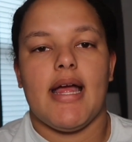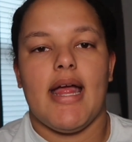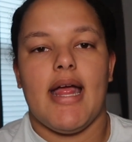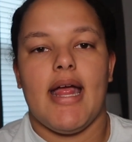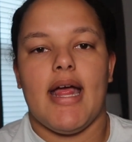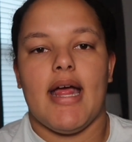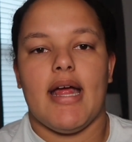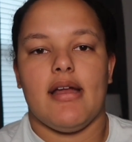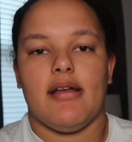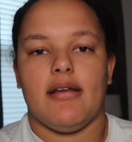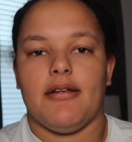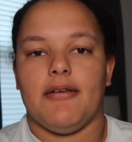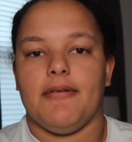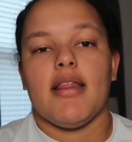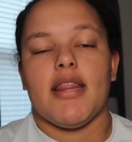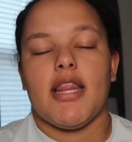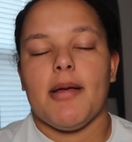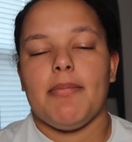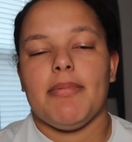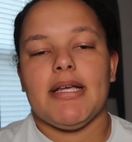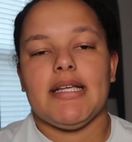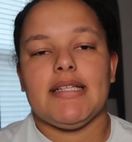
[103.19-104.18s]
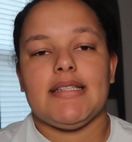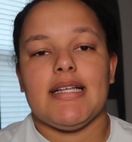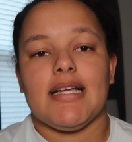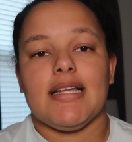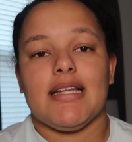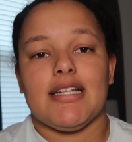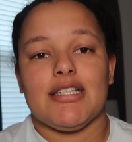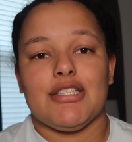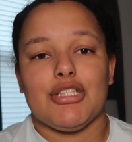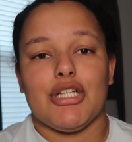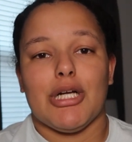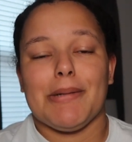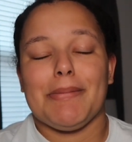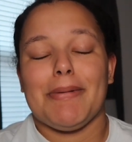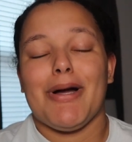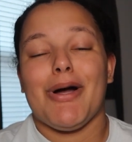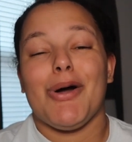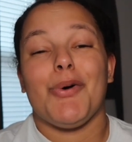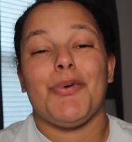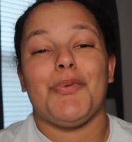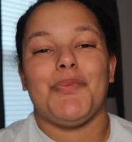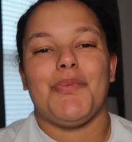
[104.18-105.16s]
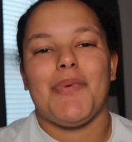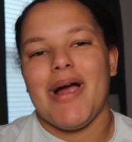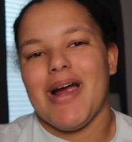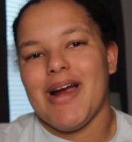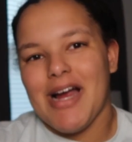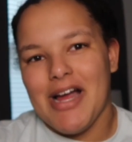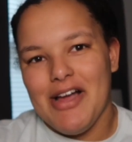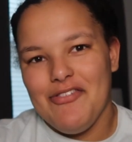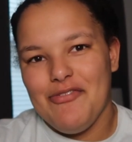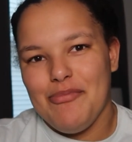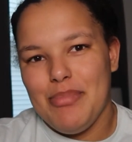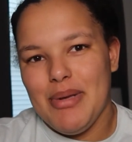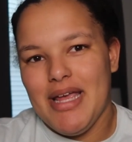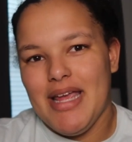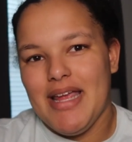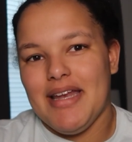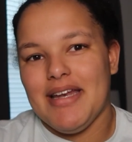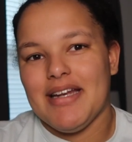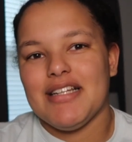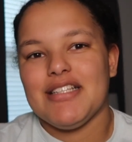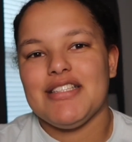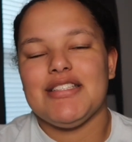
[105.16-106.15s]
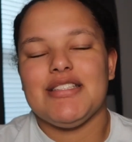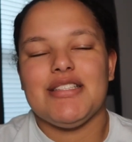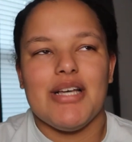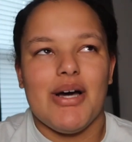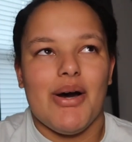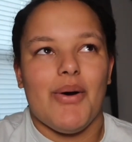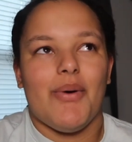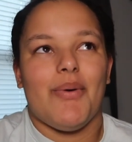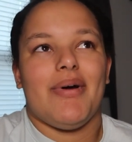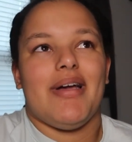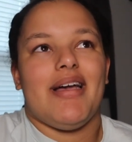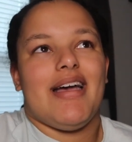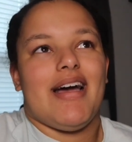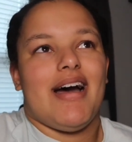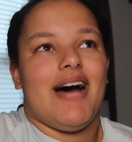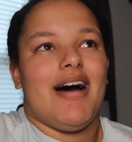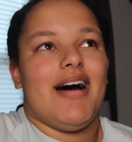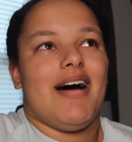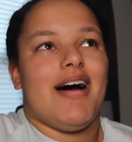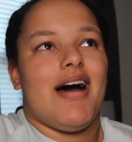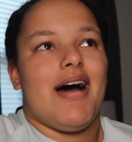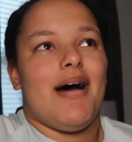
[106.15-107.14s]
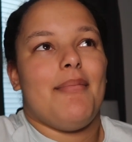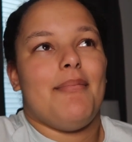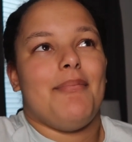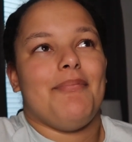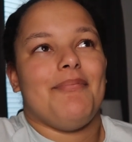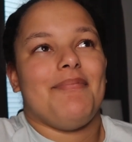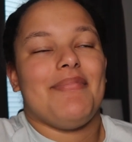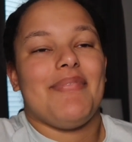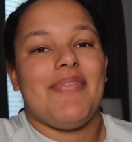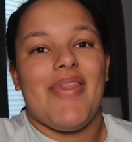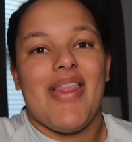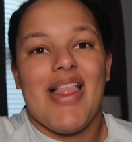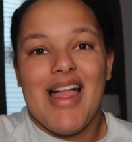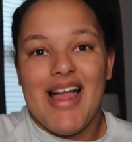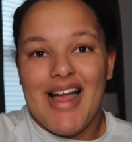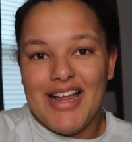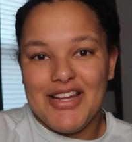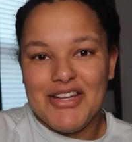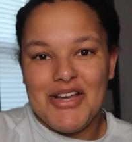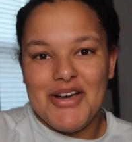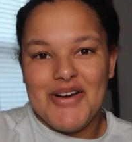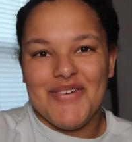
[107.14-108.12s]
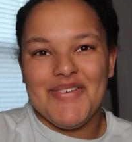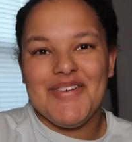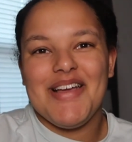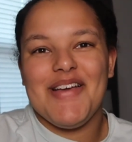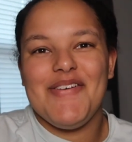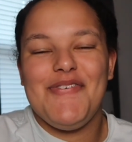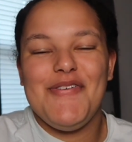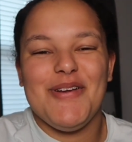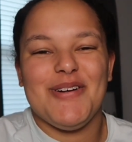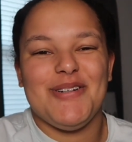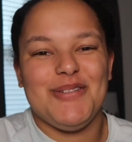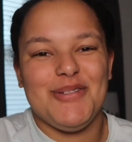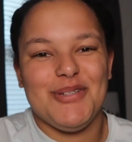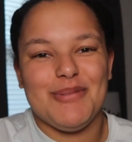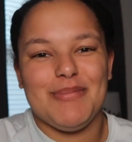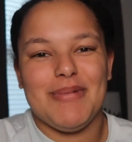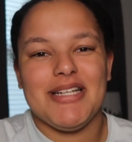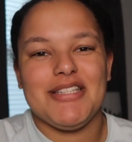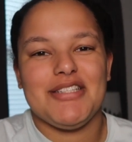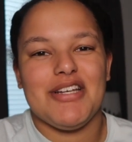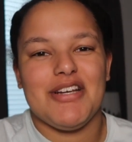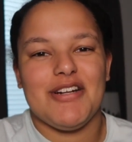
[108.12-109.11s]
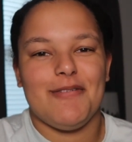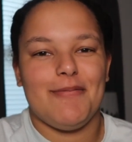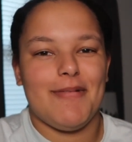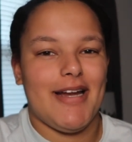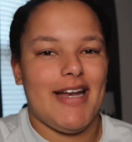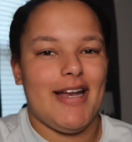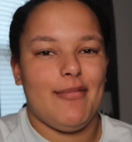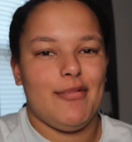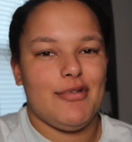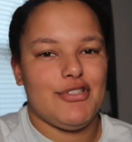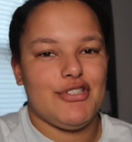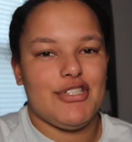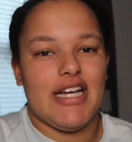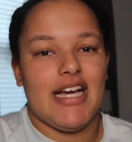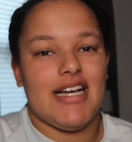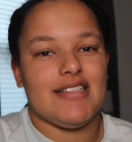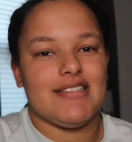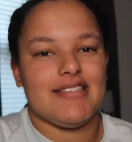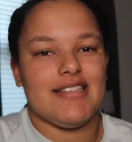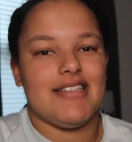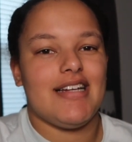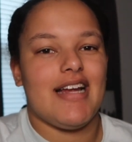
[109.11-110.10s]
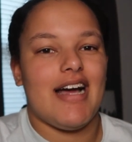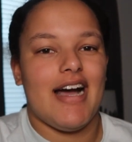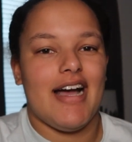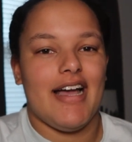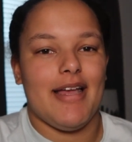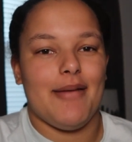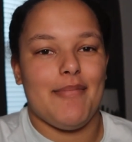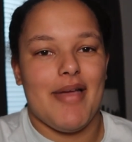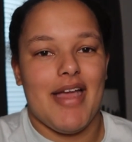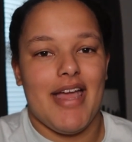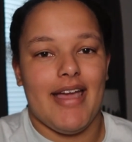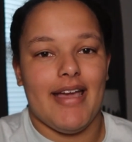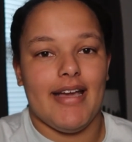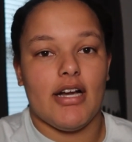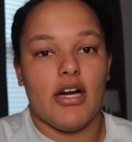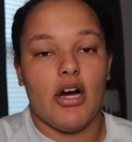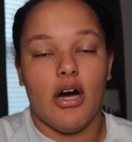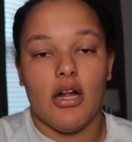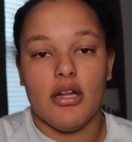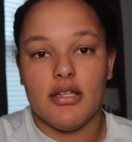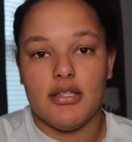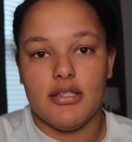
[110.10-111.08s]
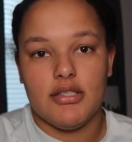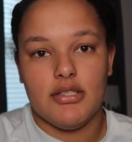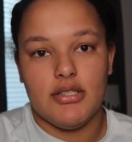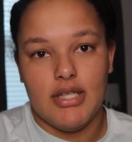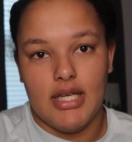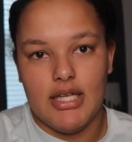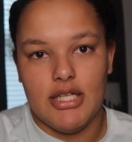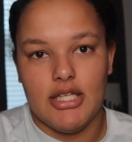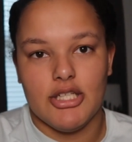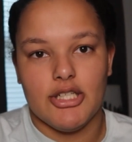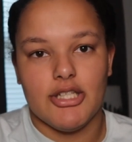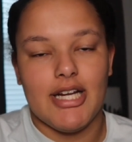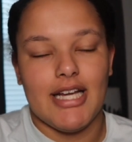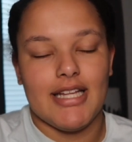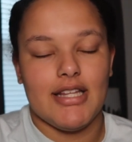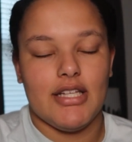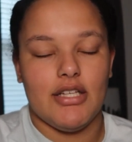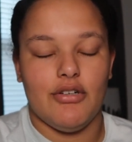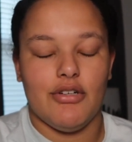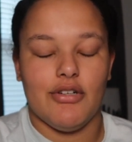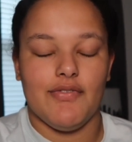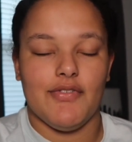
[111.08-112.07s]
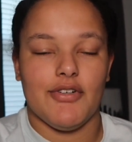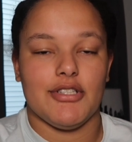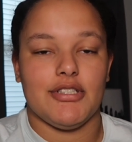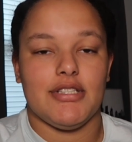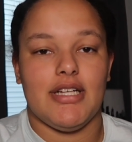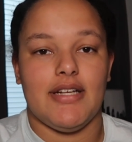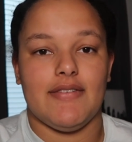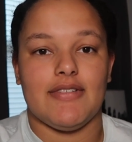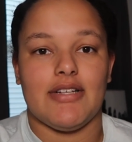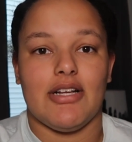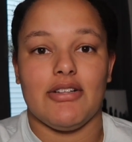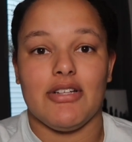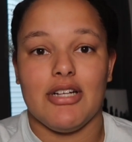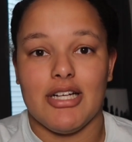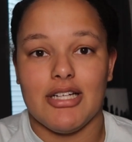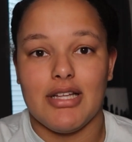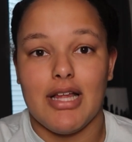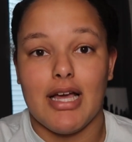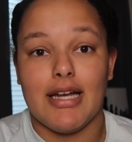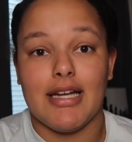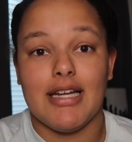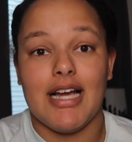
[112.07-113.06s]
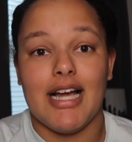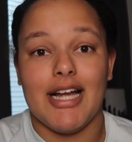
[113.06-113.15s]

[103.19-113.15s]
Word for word: And that being said, let's talk about where I've been. So hello, if you're new to my channel, my name is Jazlyn. I'm a college senior at the University of South Carolina.